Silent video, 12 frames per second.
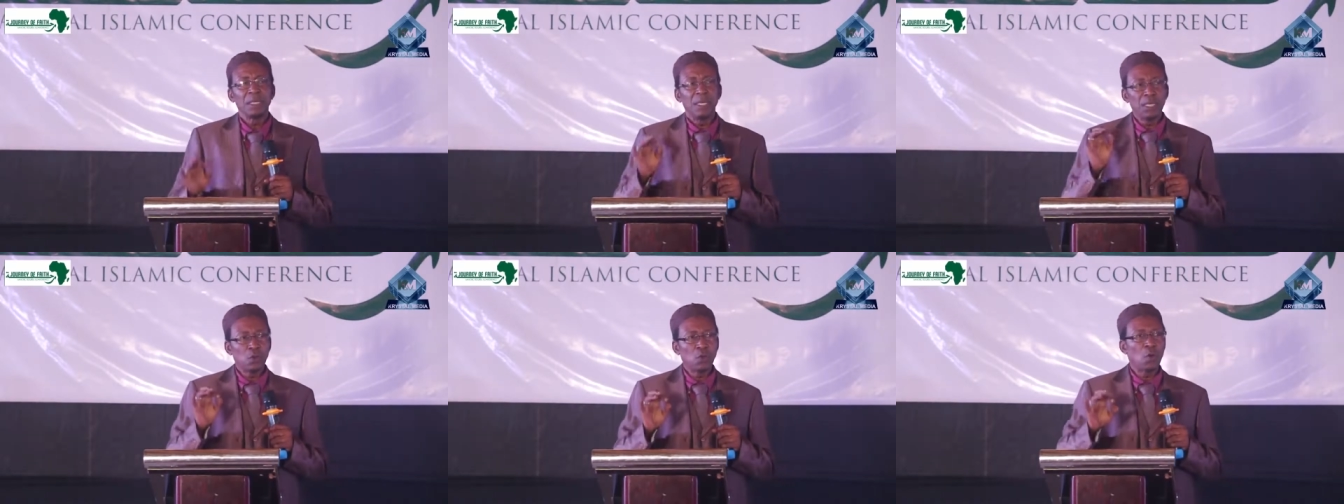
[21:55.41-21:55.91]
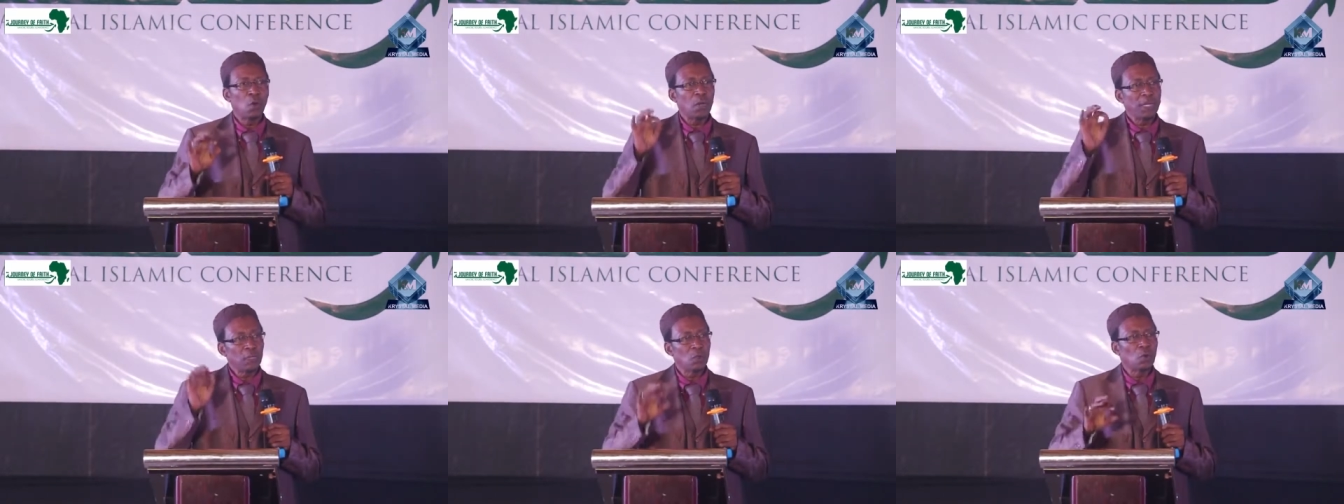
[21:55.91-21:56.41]
Hiko,
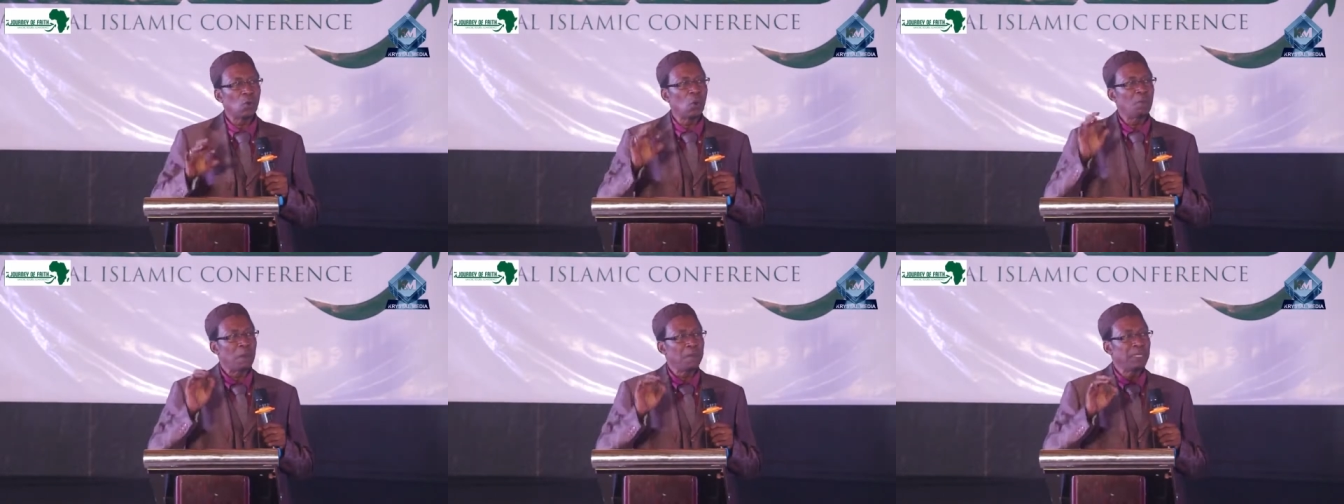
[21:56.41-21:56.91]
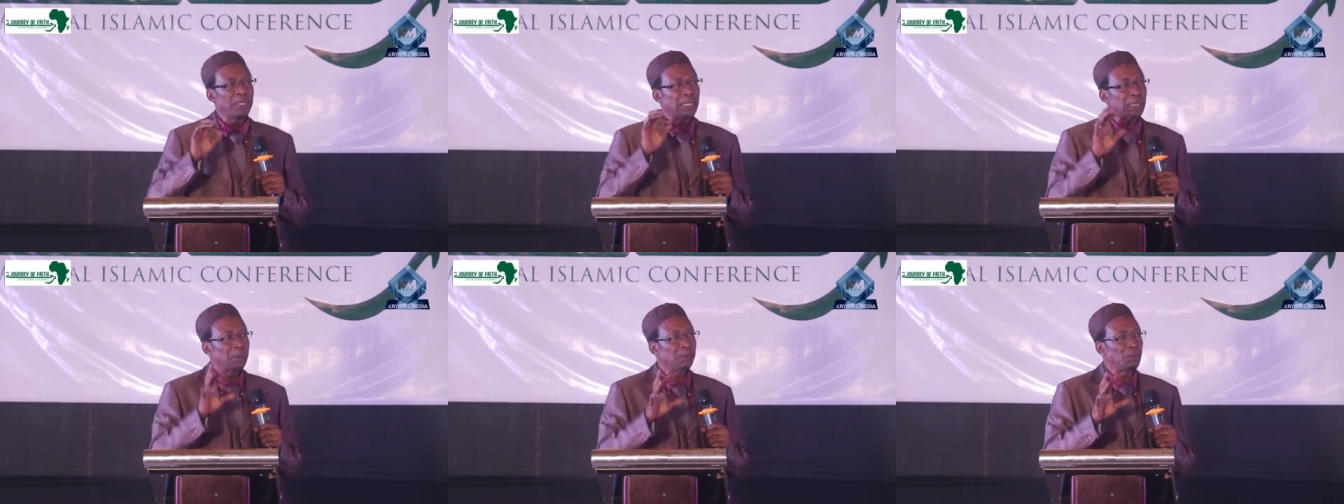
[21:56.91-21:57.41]
Hiko,
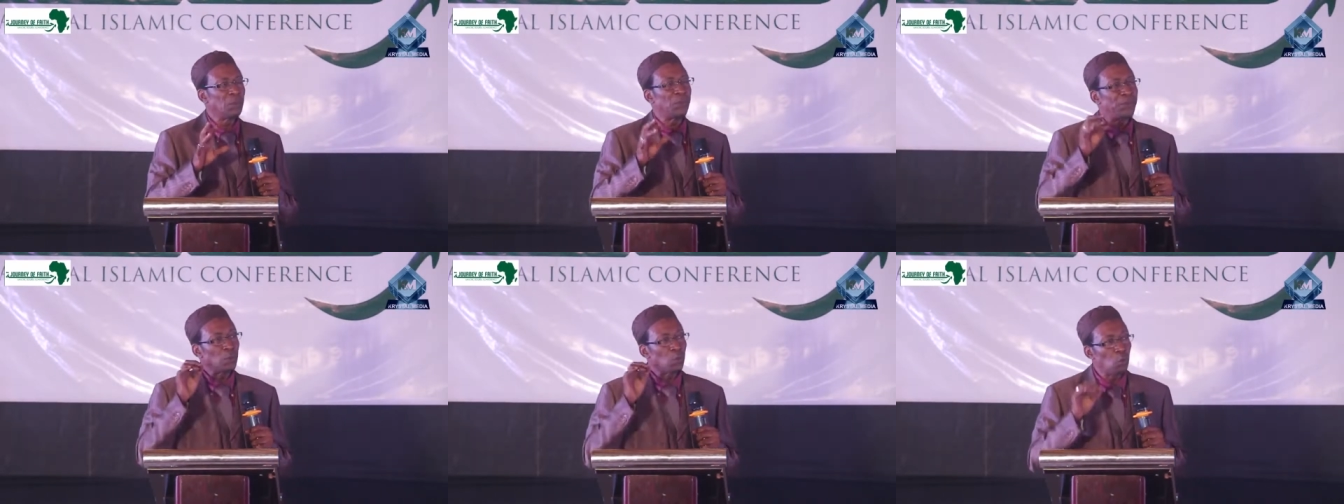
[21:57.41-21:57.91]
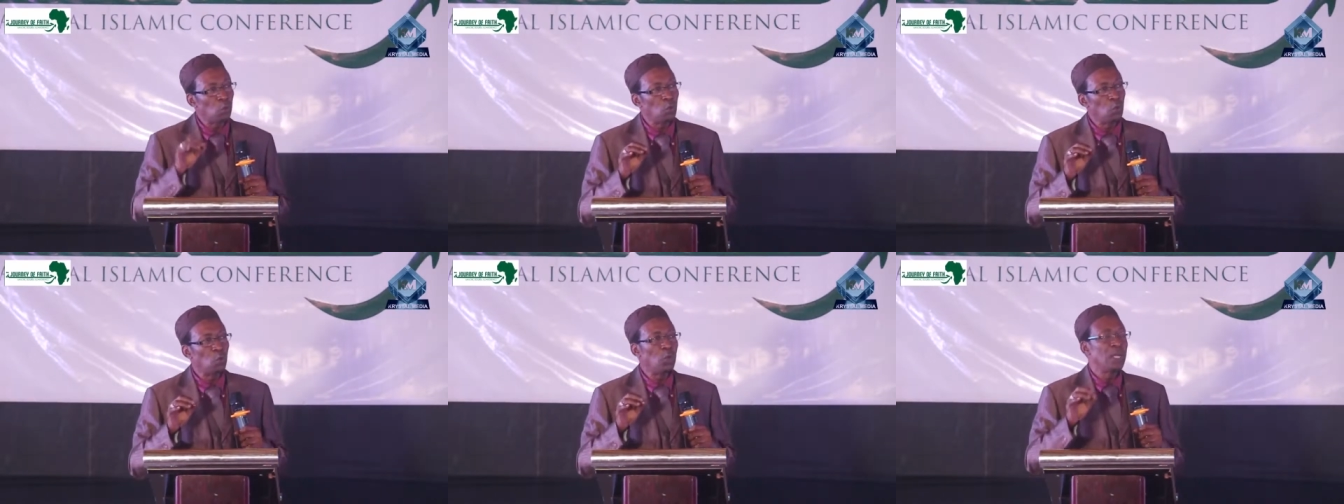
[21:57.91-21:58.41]
mamitatam fi
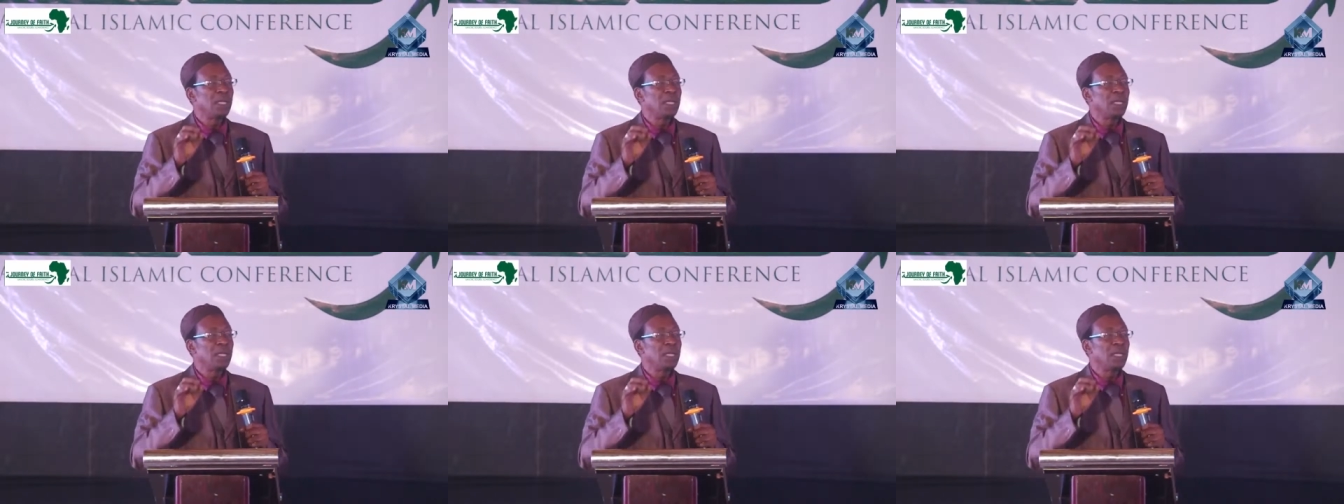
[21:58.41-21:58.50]
kullu